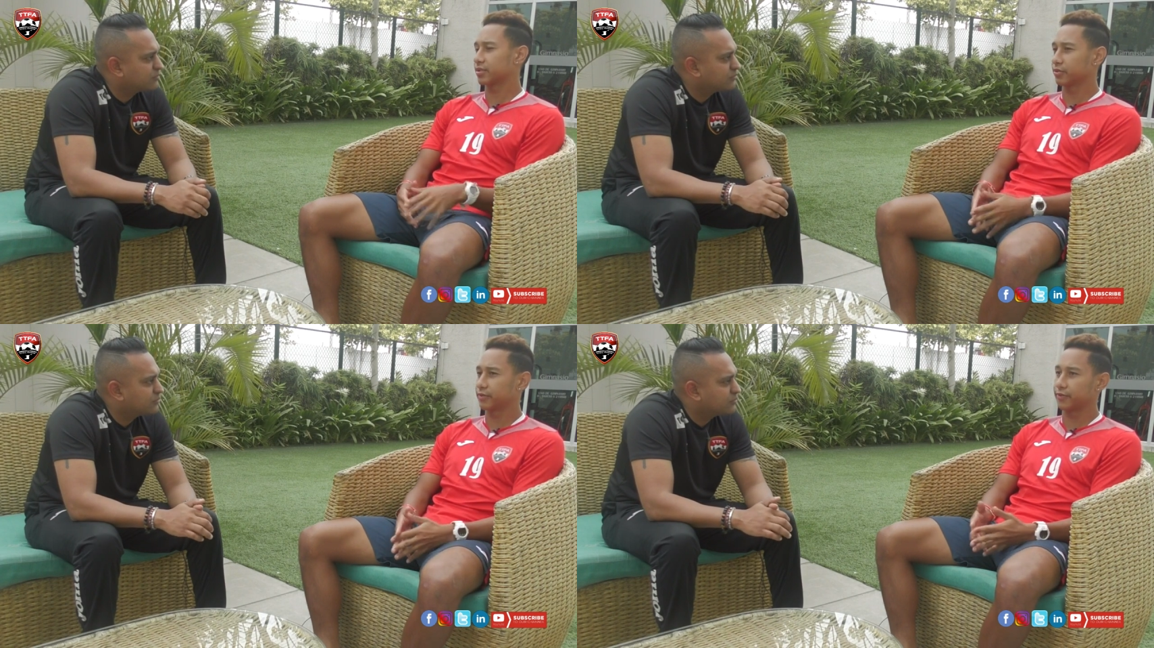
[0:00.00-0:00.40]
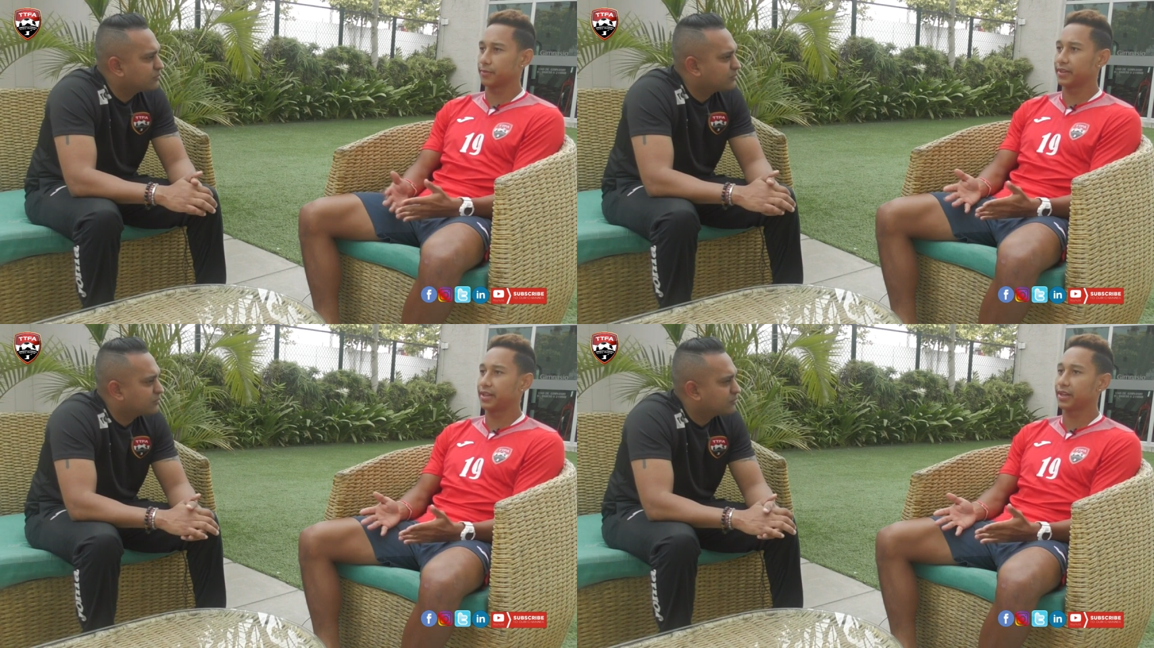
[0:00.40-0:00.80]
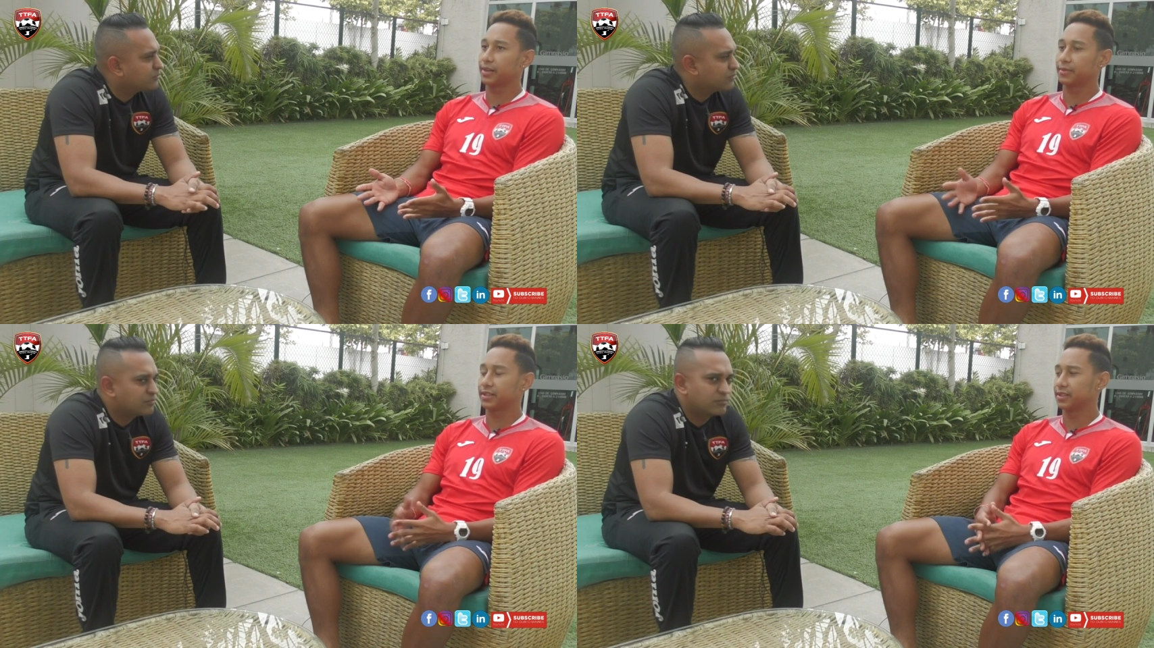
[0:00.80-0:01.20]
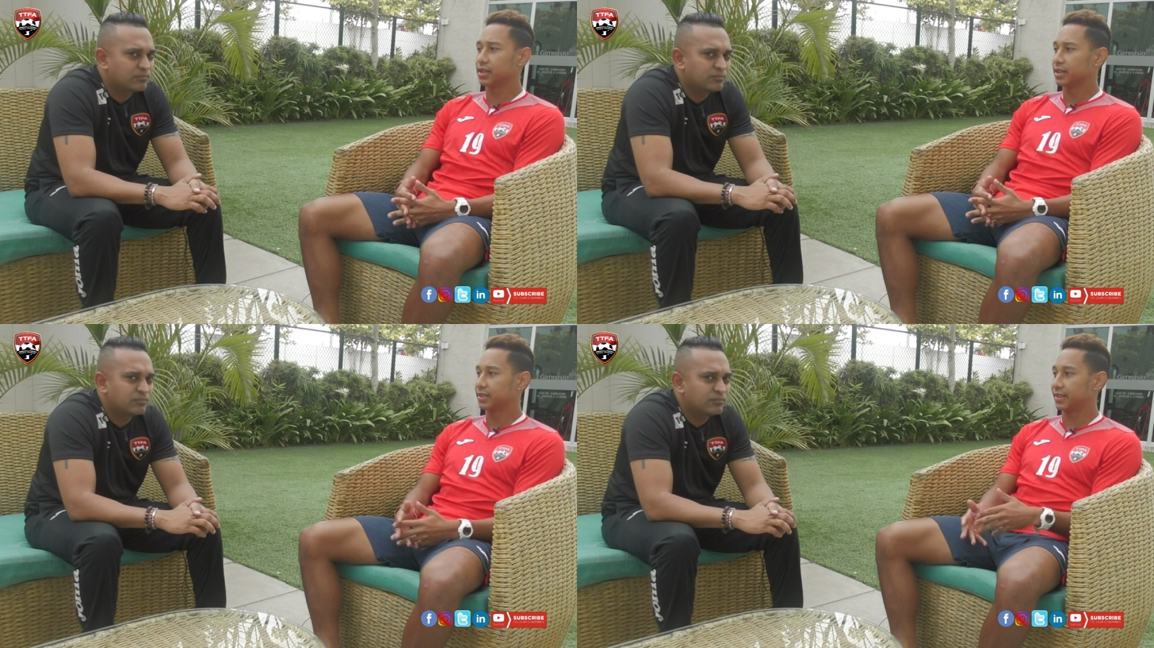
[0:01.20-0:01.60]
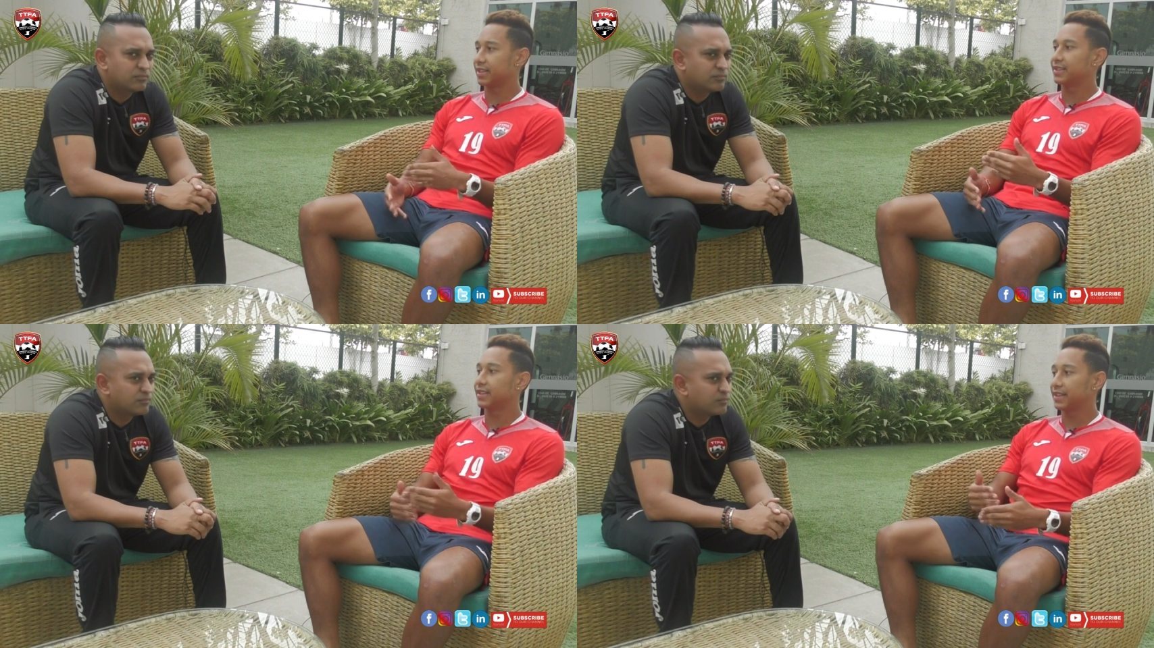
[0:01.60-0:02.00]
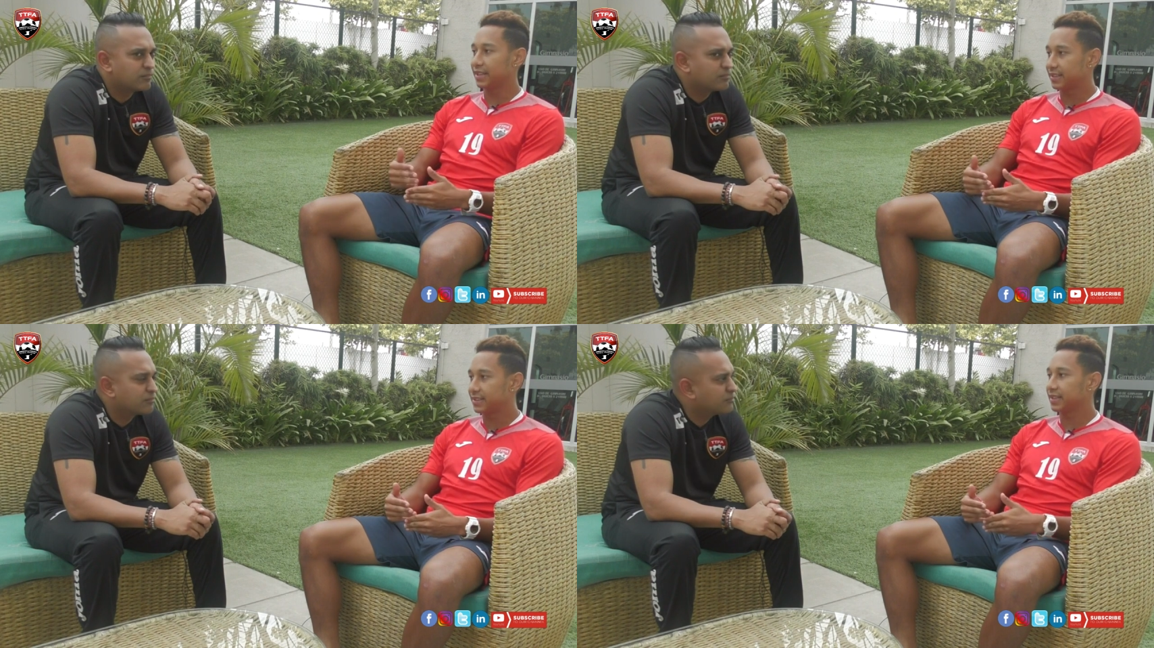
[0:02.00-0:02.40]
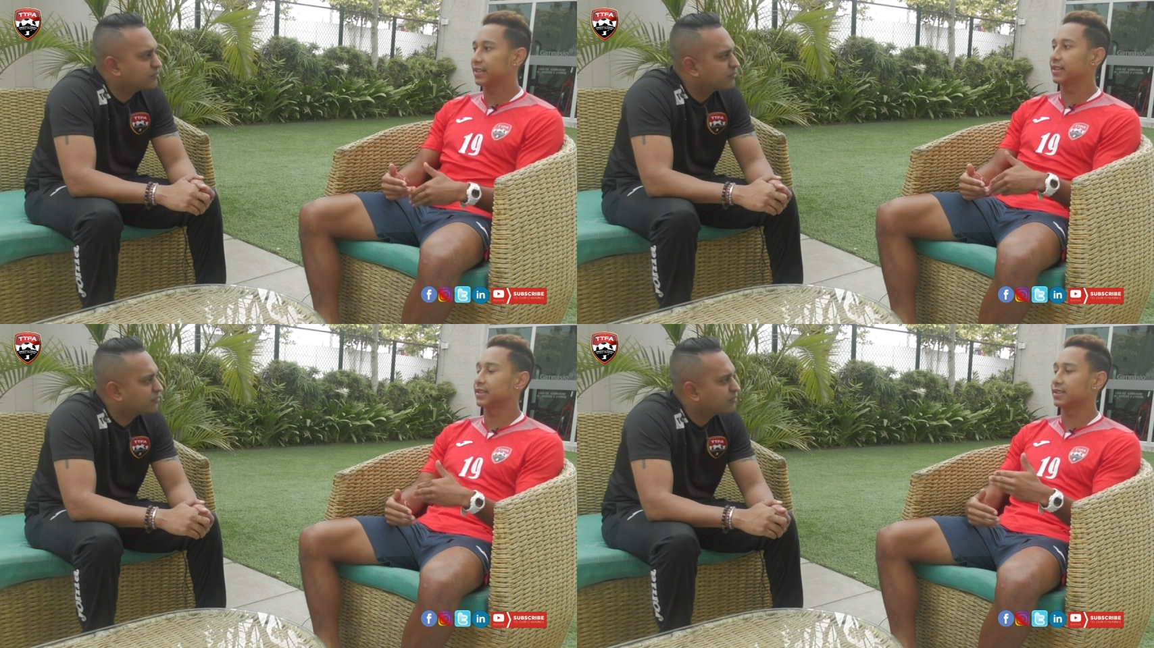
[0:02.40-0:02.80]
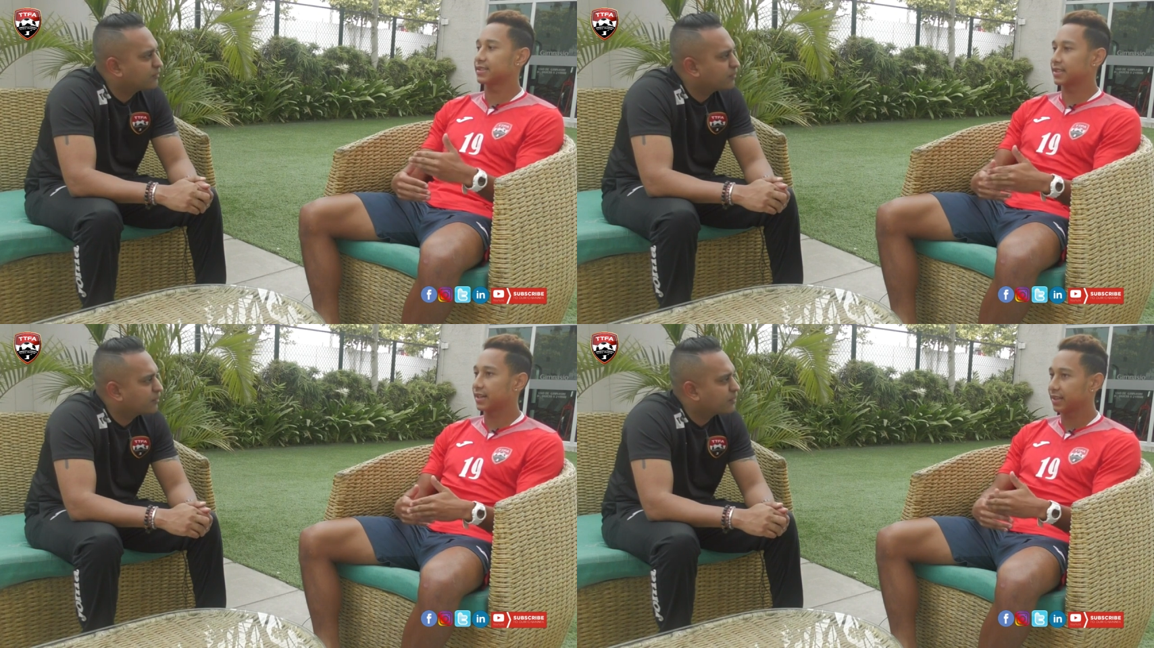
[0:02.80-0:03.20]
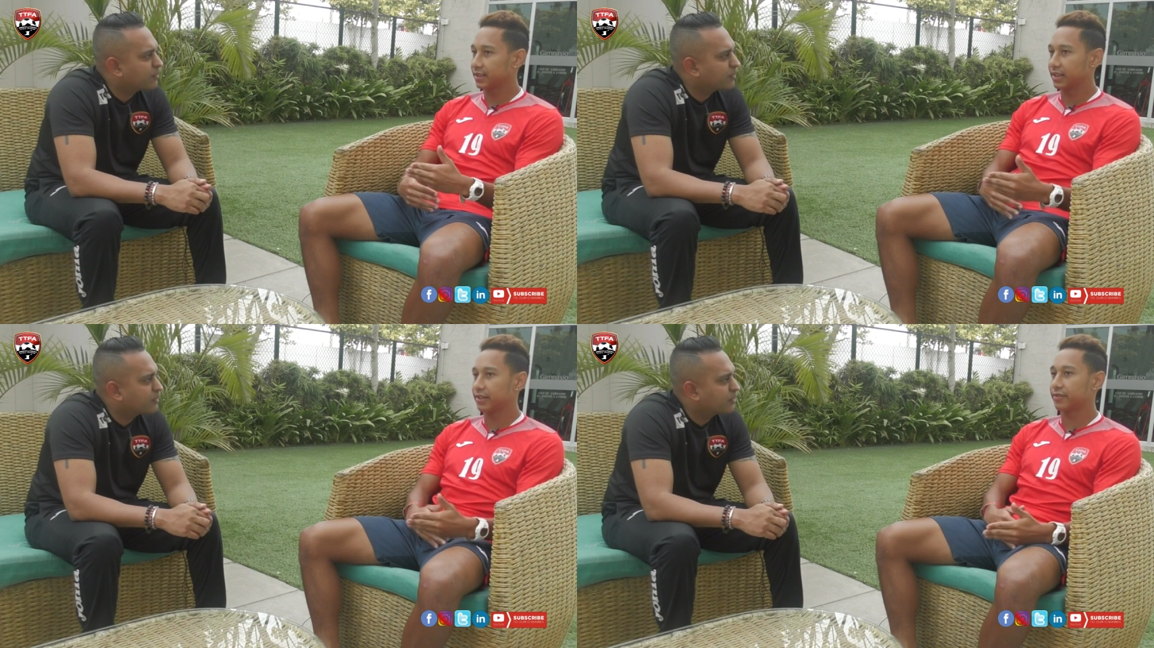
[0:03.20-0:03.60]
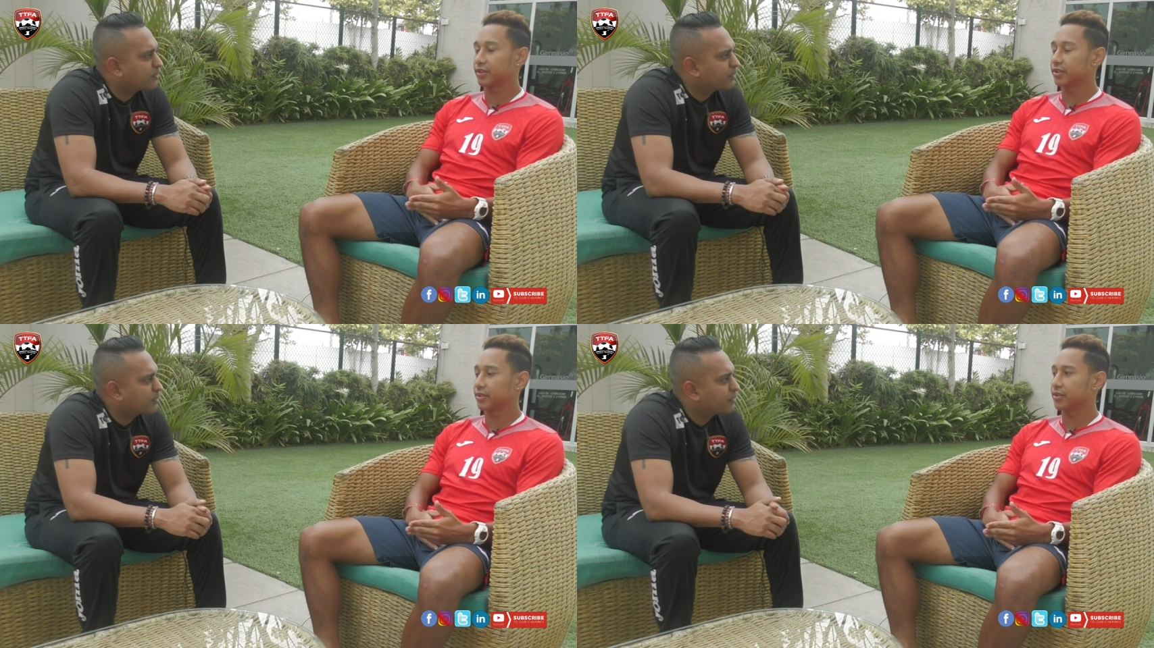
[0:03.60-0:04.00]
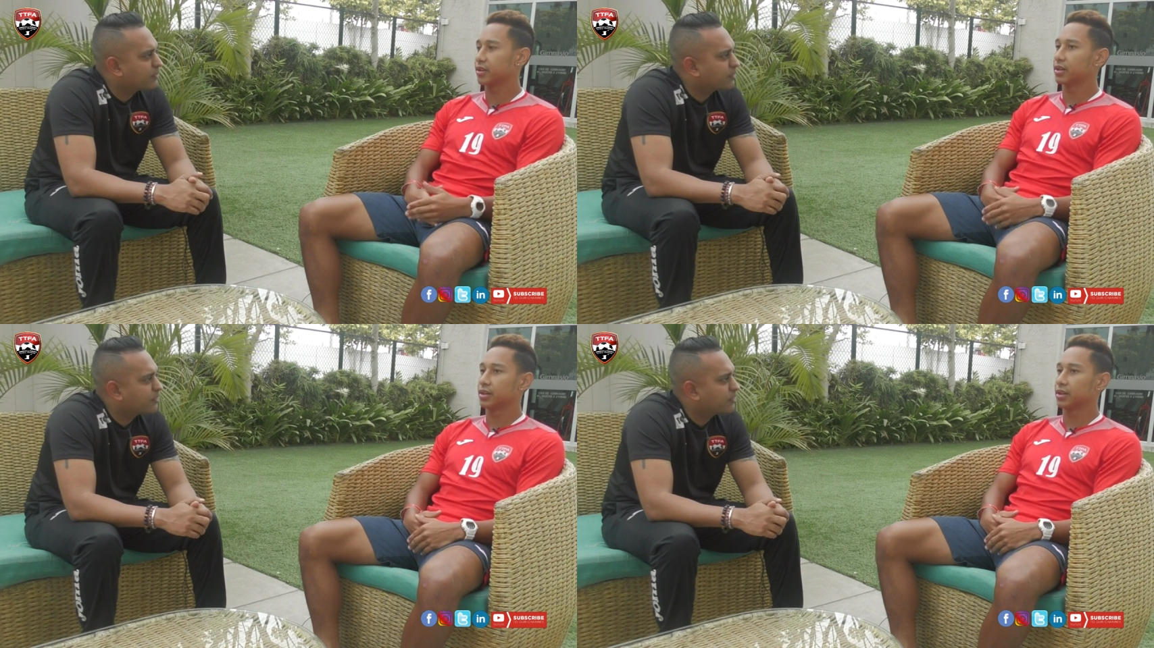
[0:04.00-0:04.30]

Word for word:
Speaker 1: So for me, I mean, to get in the 18 and to start 11,